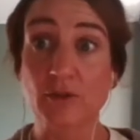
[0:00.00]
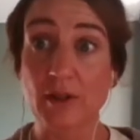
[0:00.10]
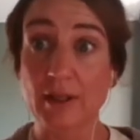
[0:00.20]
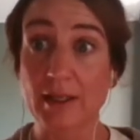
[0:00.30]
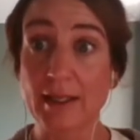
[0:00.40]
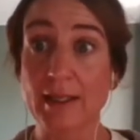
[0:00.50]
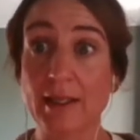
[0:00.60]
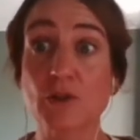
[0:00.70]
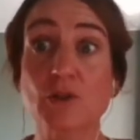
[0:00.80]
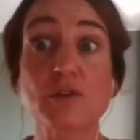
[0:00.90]

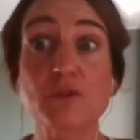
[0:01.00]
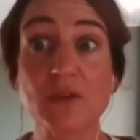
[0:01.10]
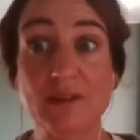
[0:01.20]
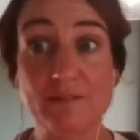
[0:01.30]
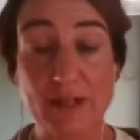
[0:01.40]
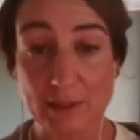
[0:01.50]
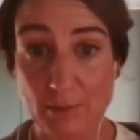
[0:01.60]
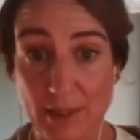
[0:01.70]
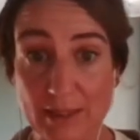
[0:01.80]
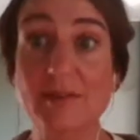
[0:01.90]
good for the
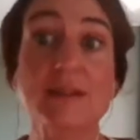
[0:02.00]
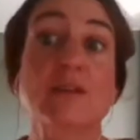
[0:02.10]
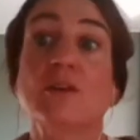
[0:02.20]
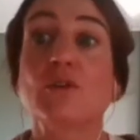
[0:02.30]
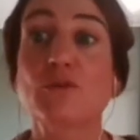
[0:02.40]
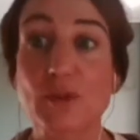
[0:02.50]
environment and not